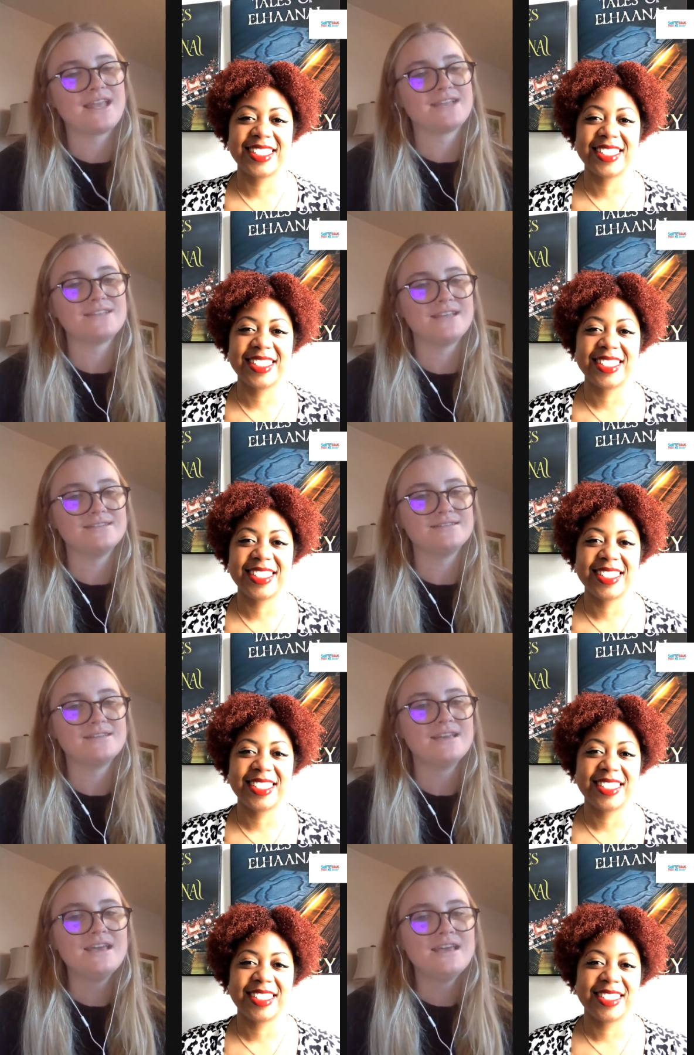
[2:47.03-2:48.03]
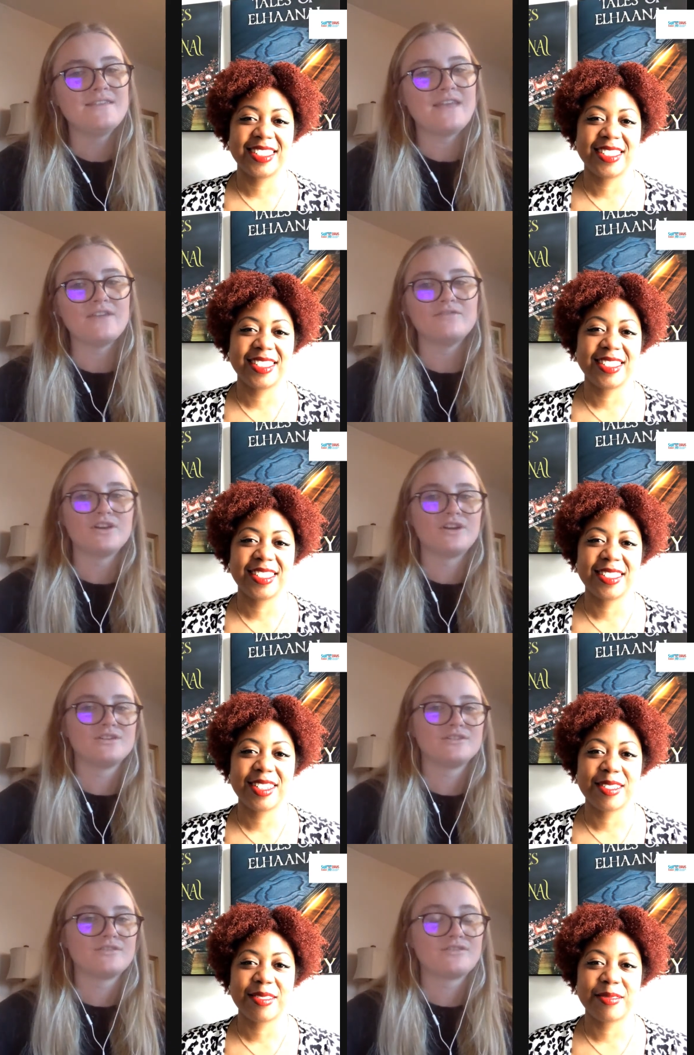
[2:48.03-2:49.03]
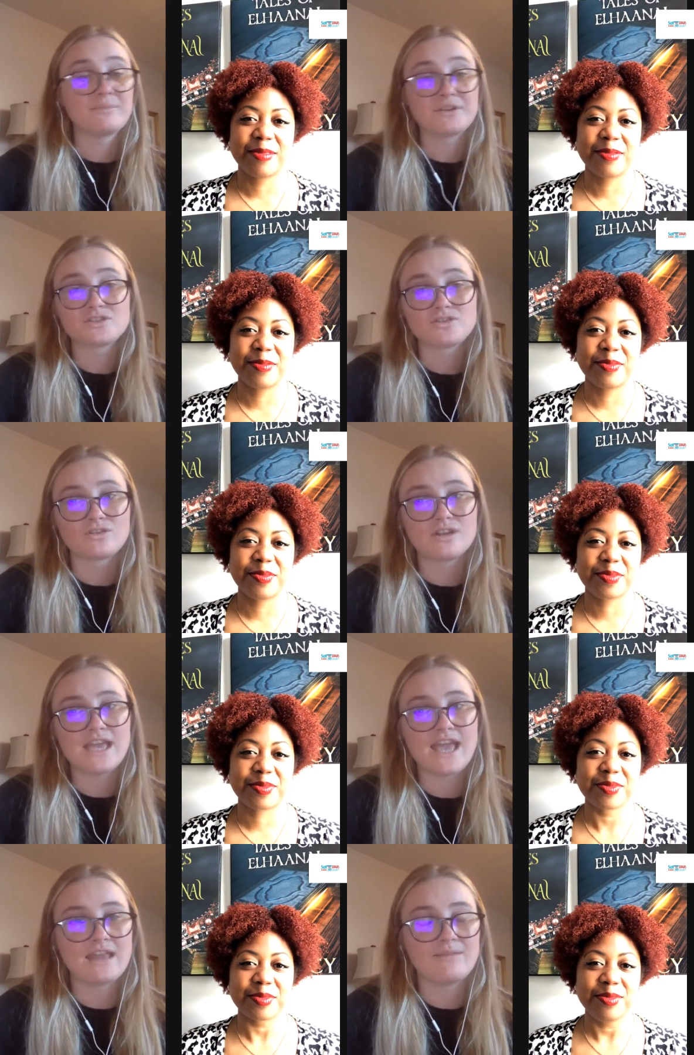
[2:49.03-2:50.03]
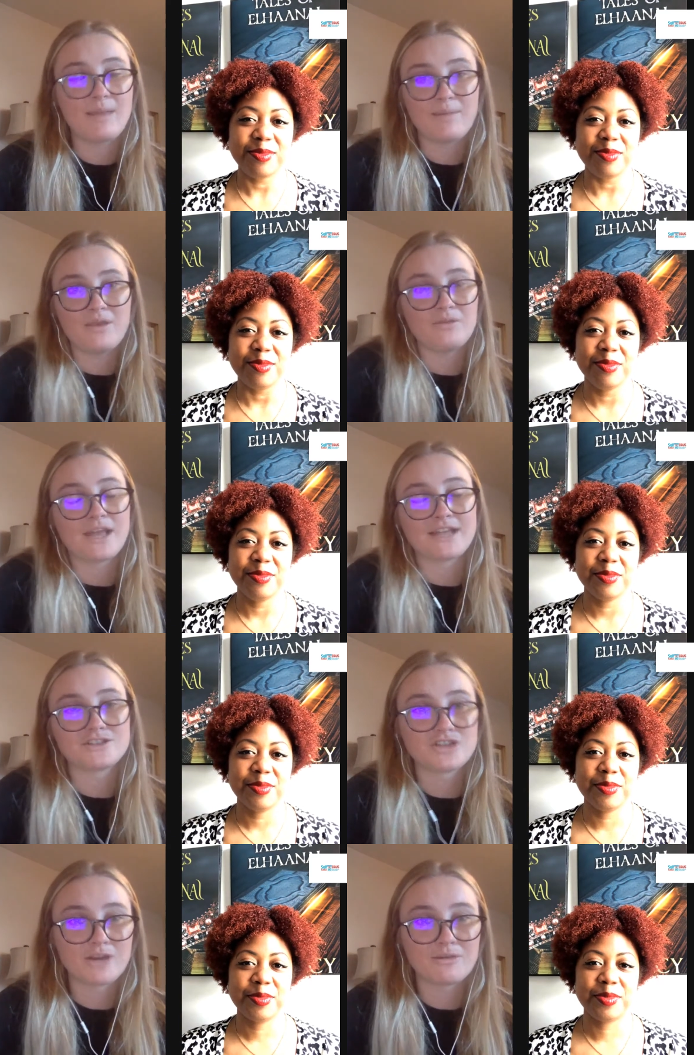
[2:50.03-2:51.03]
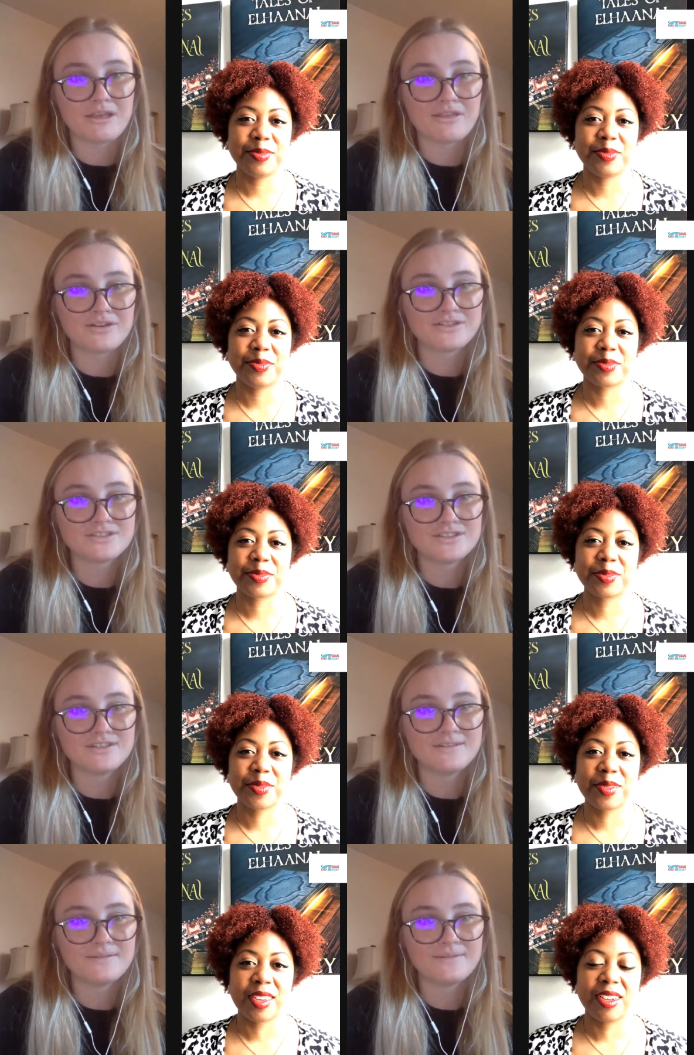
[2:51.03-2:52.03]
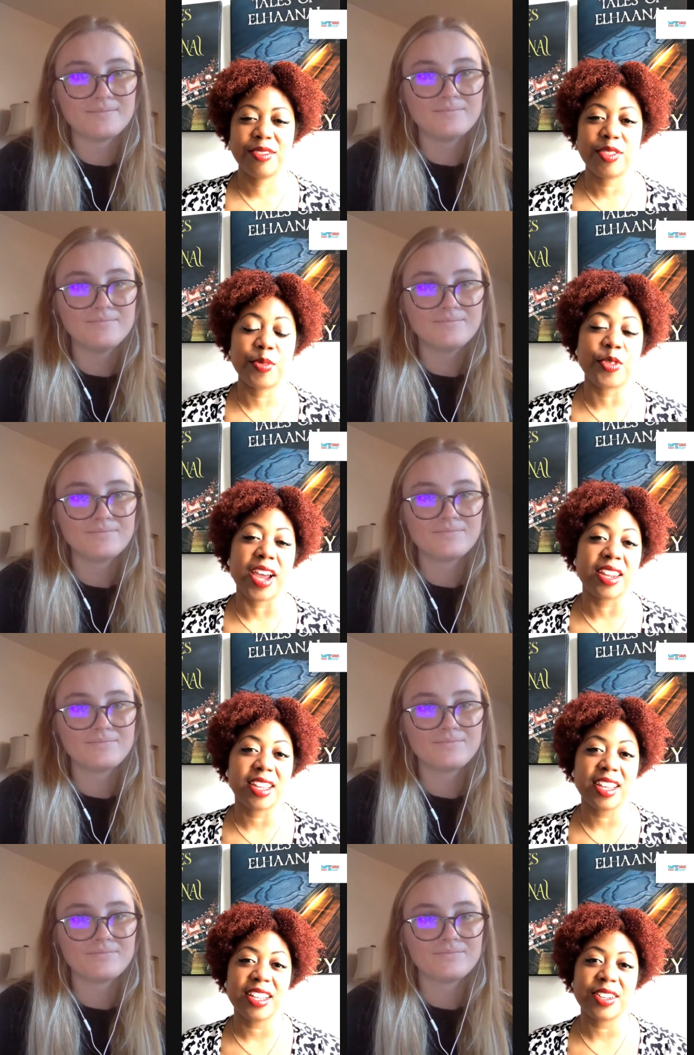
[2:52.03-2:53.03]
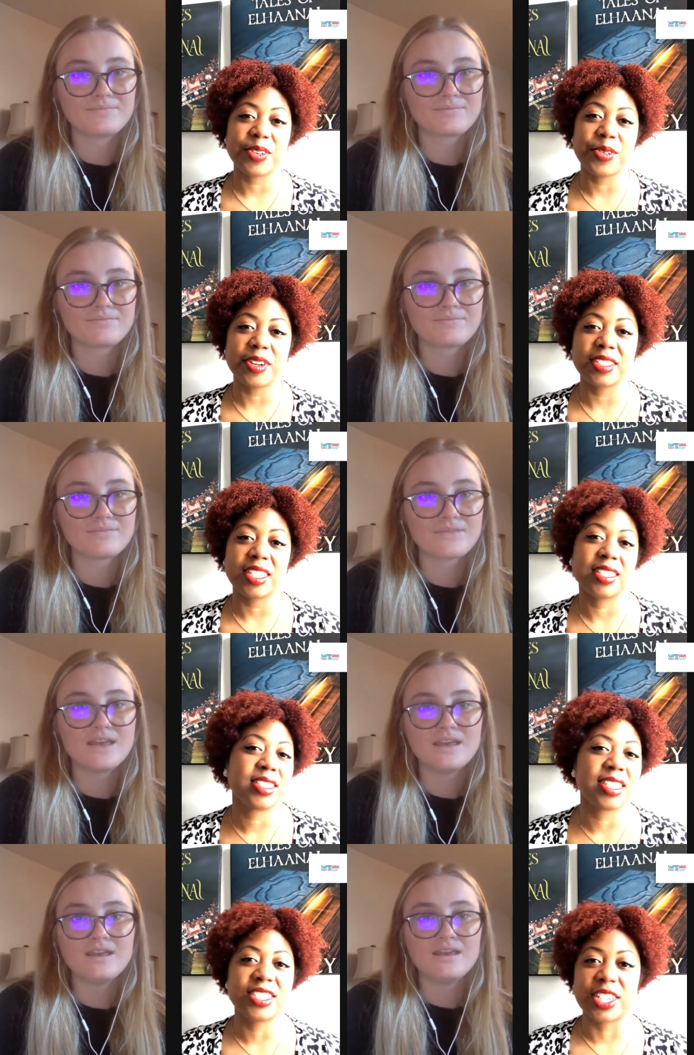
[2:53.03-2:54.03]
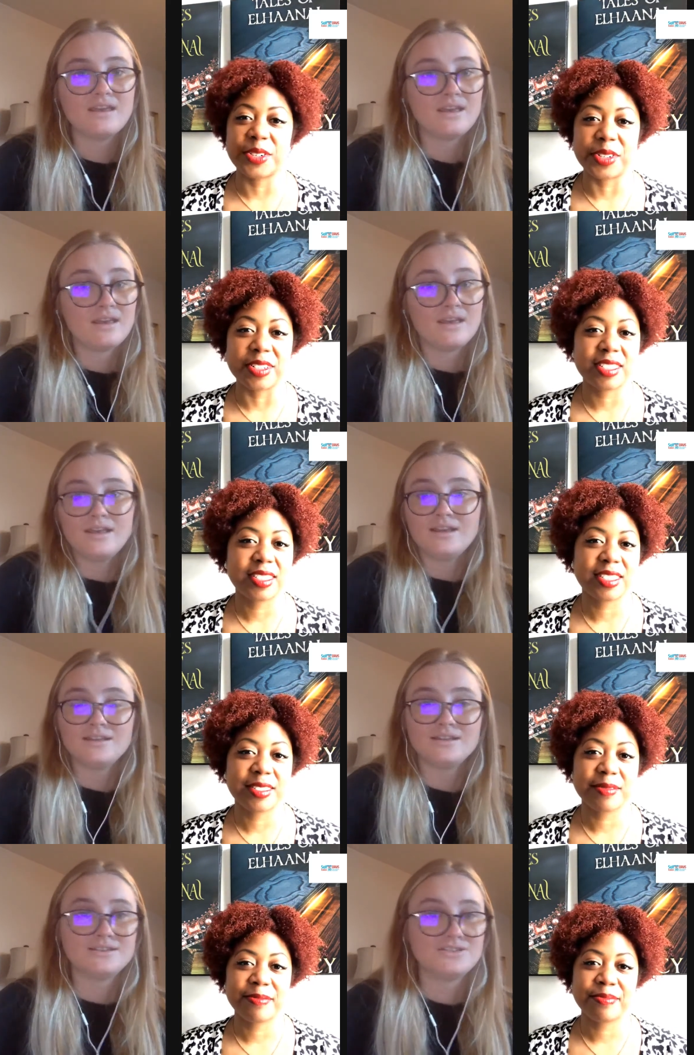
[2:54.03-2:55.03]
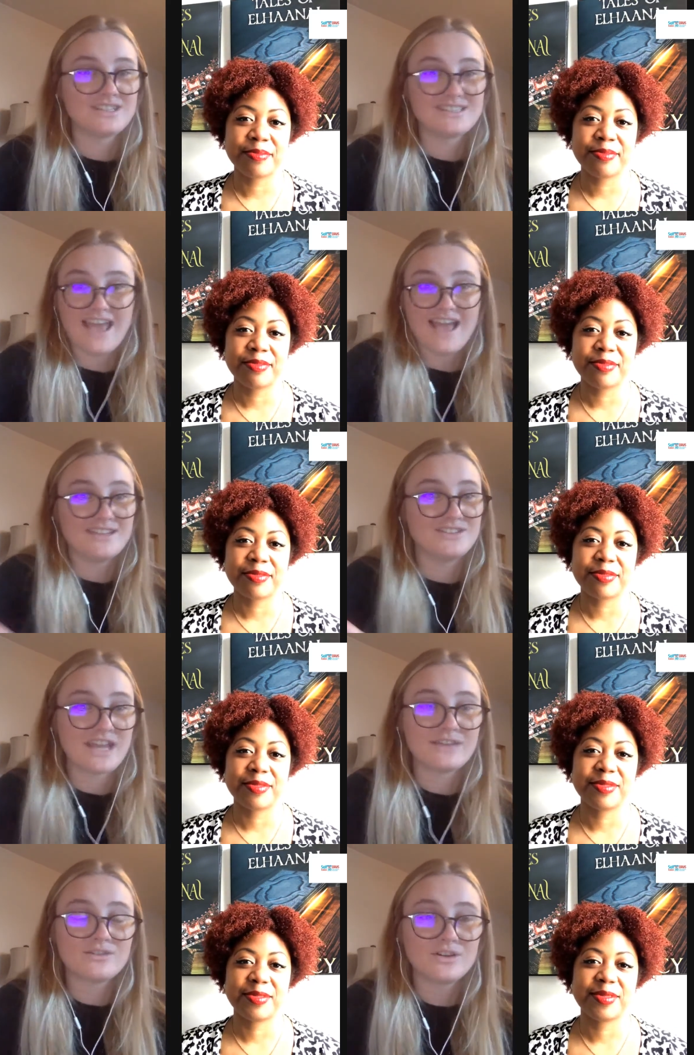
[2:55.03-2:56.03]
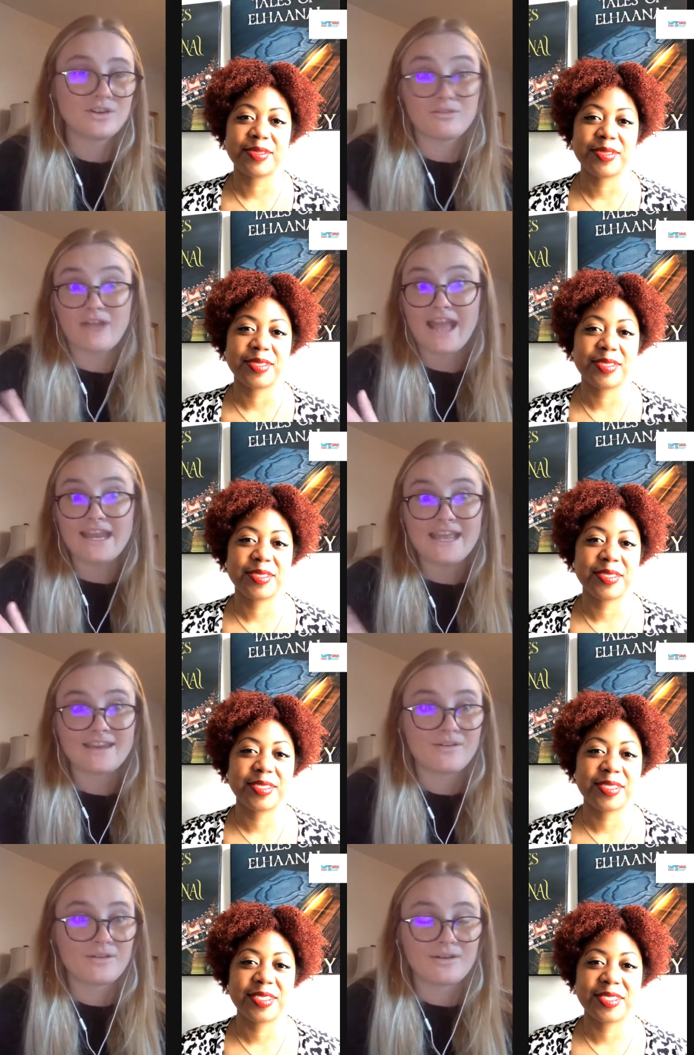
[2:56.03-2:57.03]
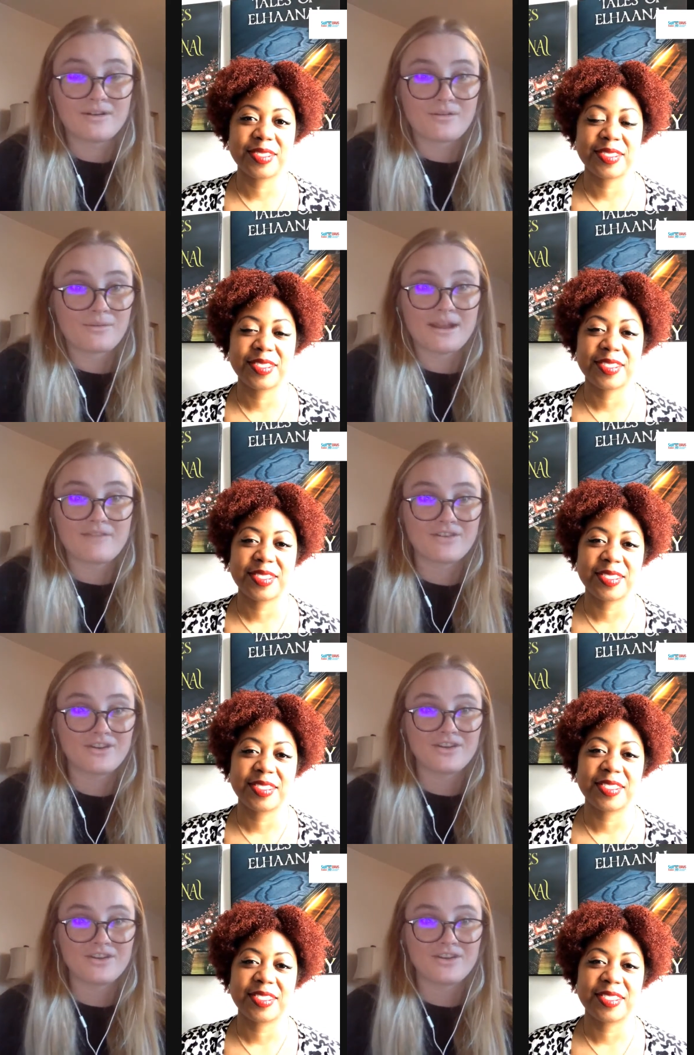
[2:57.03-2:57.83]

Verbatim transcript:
Speaker 1: lessons that you've learned from your story and maybe you would like to share it with others?
Speaker 2: From writing it or just in general?
Speaker 1: Just, yeah, in general or writing or, or whatever